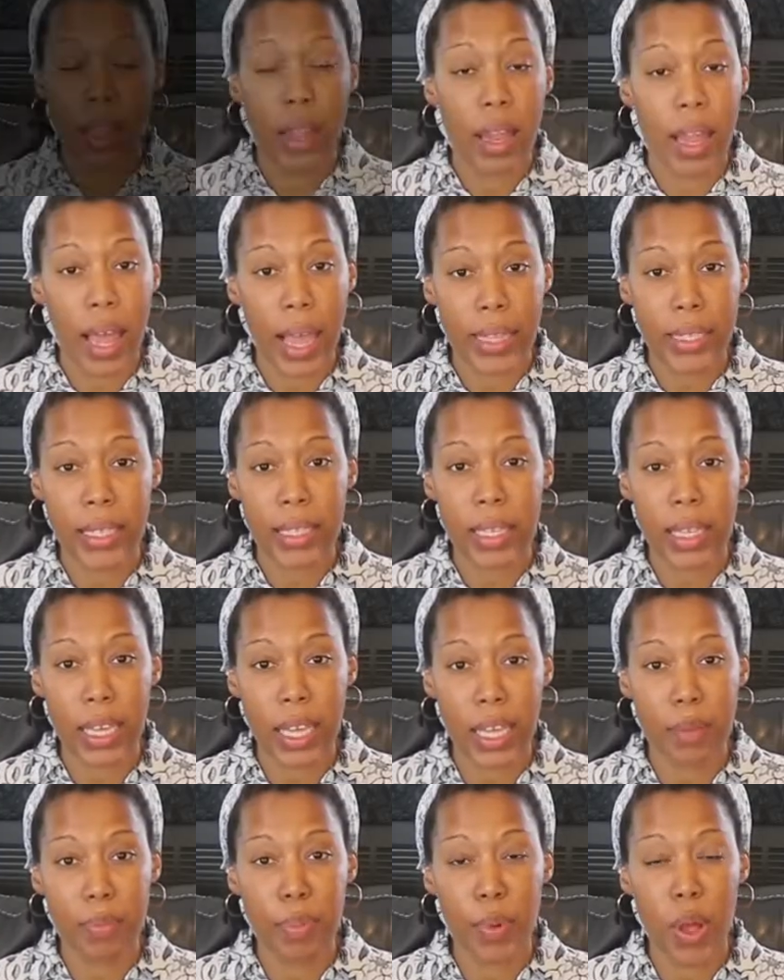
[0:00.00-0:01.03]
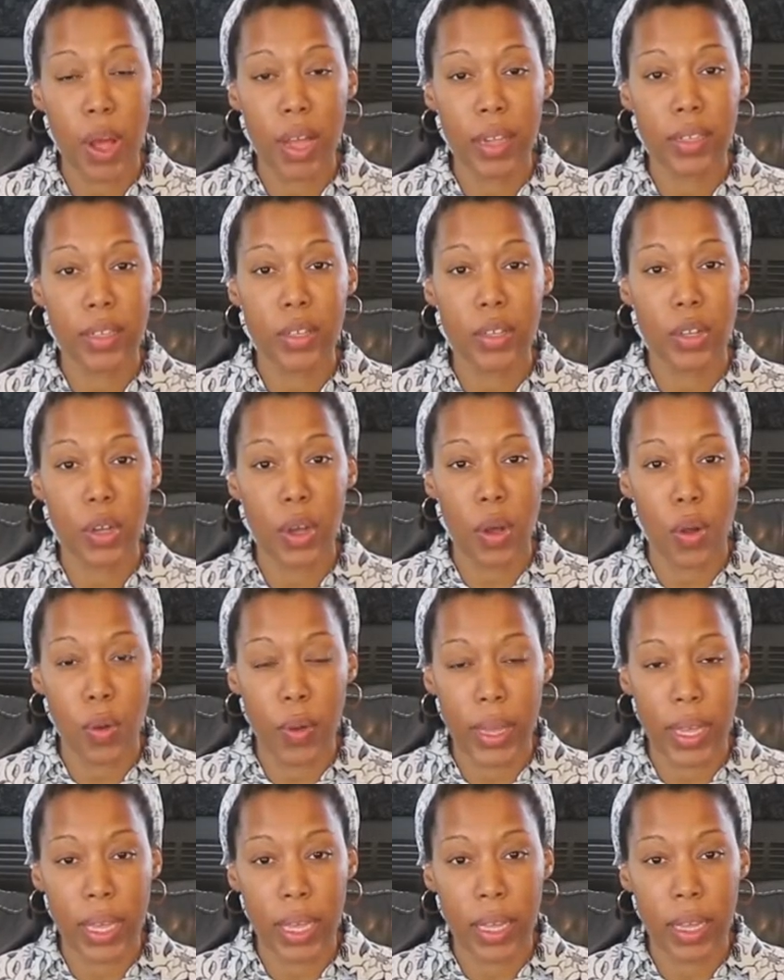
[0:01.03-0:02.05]
Let's keep on
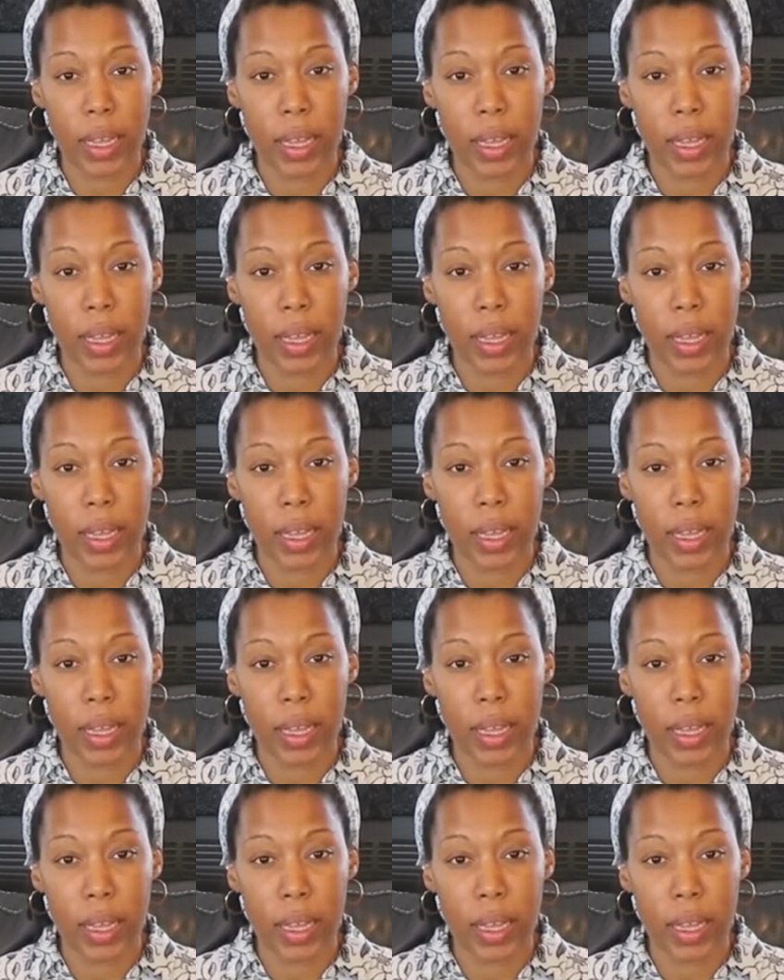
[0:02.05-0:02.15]
going.